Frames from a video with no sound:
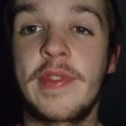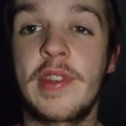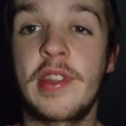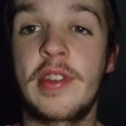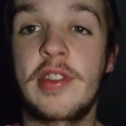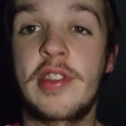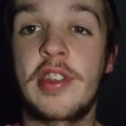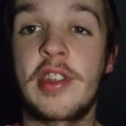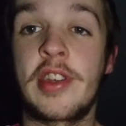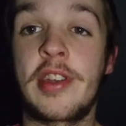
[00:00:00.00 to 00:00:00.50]

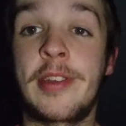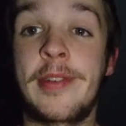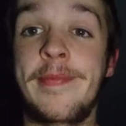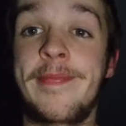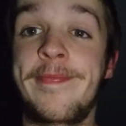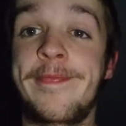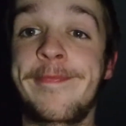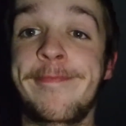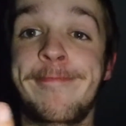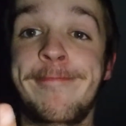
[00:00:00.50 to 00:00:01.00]
So,
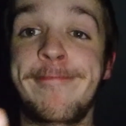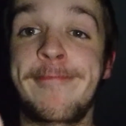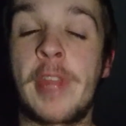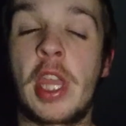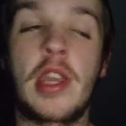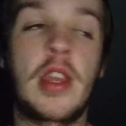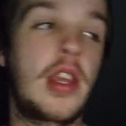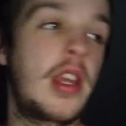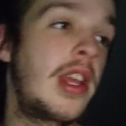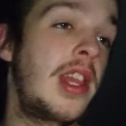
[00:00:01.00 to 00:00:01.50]

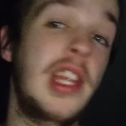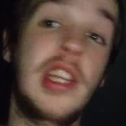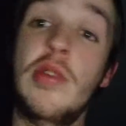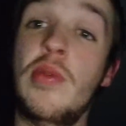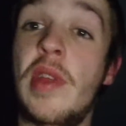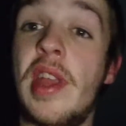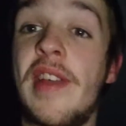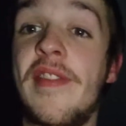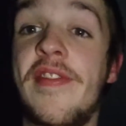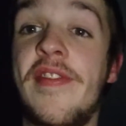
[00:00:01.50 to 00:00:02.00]
at least
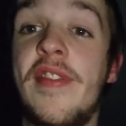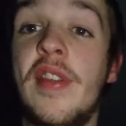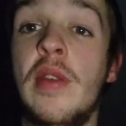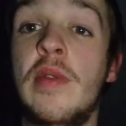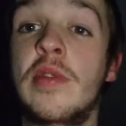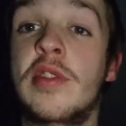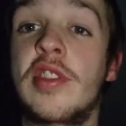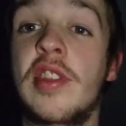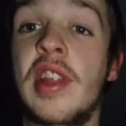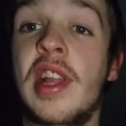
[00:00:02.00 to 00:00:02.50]
we have
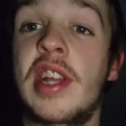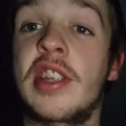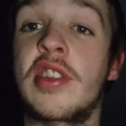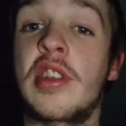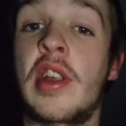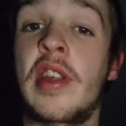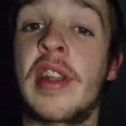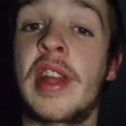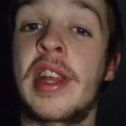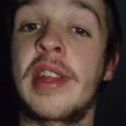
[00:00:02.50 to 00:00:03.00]
food, so that's
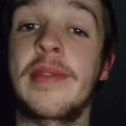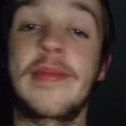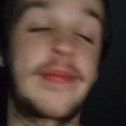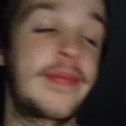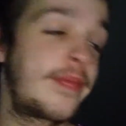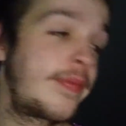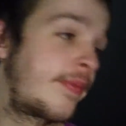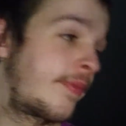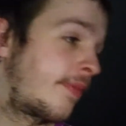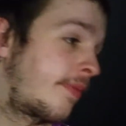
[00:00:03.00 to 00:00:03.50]
alright.
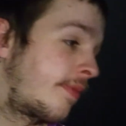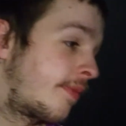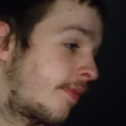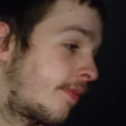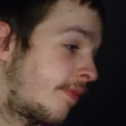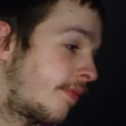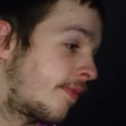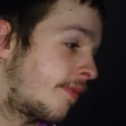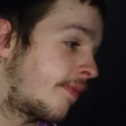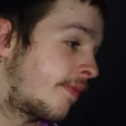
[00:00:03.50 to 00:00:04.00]

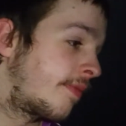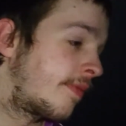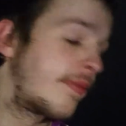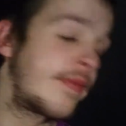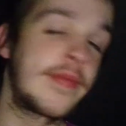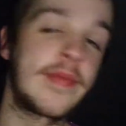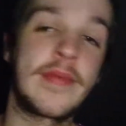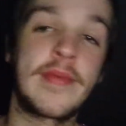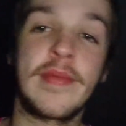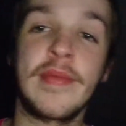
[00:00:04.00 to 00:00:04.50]
Mm.
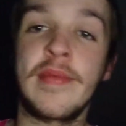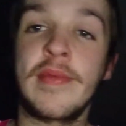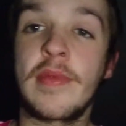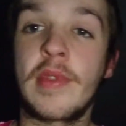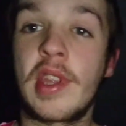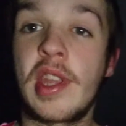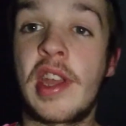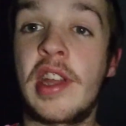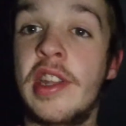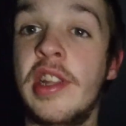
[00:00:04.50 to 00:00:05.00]

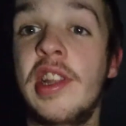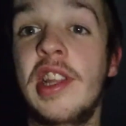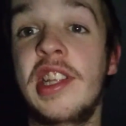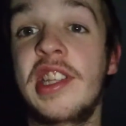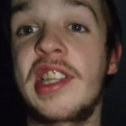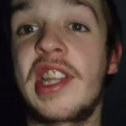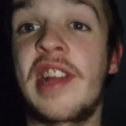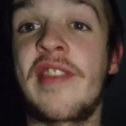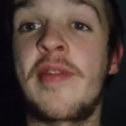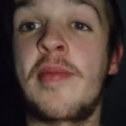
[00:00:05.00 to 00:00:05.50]
Or at
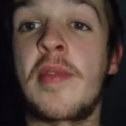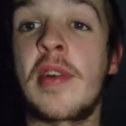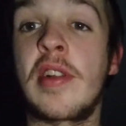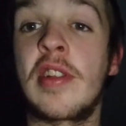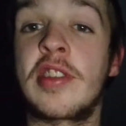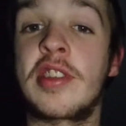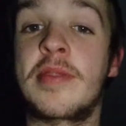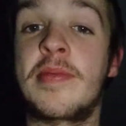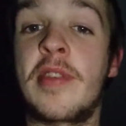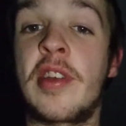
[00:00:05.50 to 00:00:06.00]
least I have a bottle
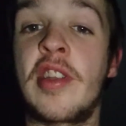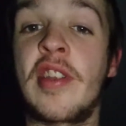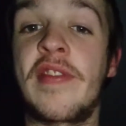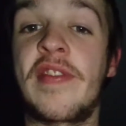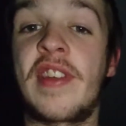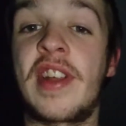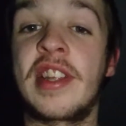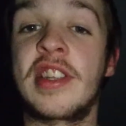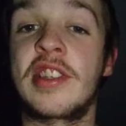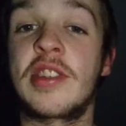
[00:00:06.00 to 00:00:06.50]
of Smirnoff
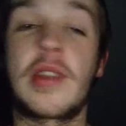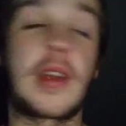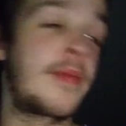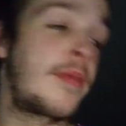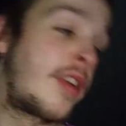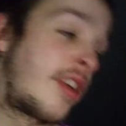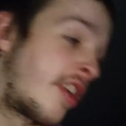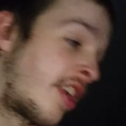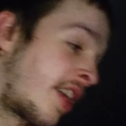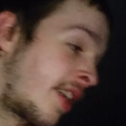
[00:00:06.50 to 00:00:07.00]
Ice, so I'm
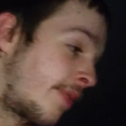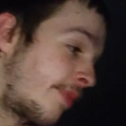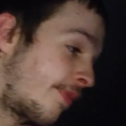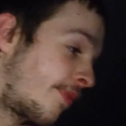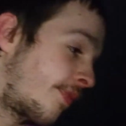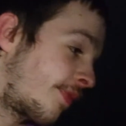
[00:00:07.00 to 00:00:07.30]
alright.